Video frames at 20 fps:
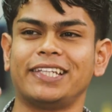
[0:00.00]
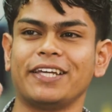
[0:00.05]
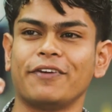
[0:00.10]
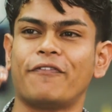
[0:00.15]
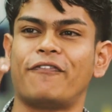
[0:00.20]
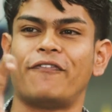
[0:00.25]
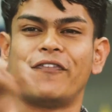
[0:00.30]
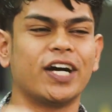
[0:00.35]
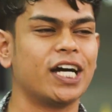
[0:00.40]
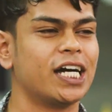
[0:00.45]

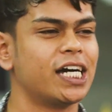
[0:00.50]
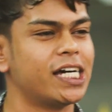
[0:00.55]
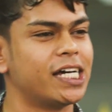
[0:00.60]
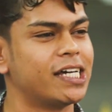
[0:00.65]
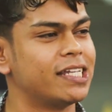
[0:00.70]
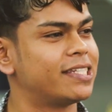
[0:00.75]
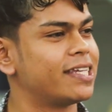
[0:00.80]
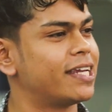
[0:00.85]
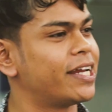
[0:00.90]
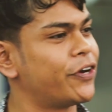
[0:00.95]
eating
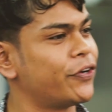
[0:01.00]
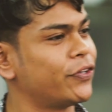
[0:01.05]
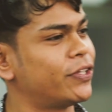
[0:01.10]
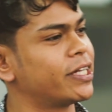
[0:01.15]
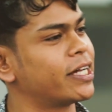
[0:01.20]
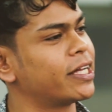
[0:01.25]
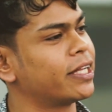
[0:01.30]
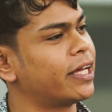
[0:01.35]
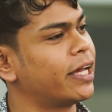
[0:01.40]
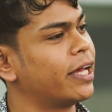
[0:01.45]
ferns and
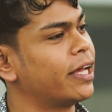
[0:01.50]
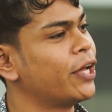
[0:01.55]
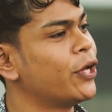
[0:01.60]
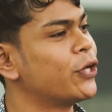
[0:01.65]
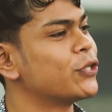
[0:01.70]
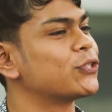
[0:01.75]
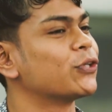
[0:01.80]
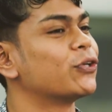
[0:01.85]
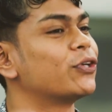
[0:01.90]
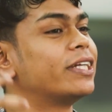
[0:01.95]
everything like that.
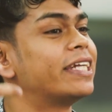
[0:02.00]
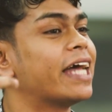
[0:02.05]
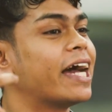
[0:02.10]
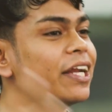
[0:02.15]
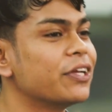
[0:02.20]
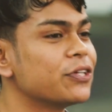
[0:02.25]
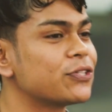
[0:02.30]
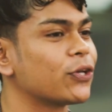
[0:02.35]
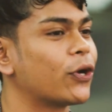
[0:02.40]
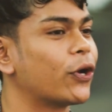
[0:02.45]
So
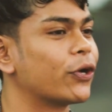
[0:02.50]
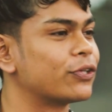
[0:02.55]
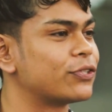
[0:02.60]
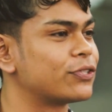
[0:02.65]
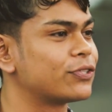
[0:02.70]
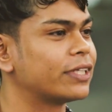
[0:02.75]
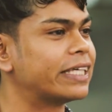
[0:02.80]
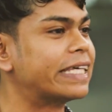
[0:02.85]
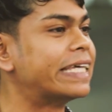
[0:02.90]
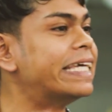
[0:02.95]

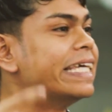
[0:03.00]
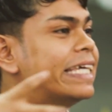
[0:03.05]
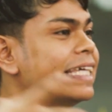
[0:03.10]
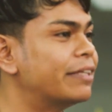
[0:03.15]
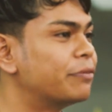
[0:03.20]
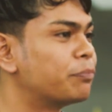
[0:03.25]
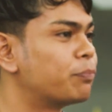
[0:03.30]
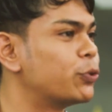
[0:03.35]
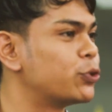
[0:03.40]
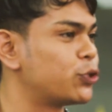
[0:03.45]
dinosaurs
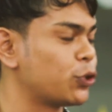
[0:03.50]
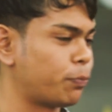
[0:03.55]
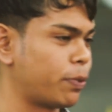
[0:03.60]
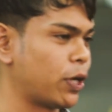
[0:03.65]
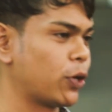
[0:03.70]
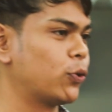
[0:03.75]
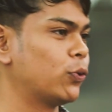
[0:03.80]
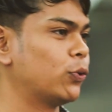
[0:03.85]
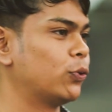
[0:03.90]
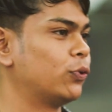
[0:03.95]
eat pucuk
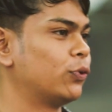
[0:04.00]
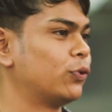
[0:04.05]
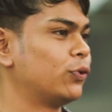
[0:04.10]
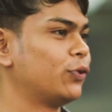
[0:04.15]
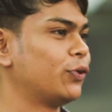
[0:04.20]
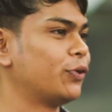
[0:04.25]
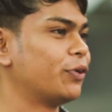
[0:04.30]
paku.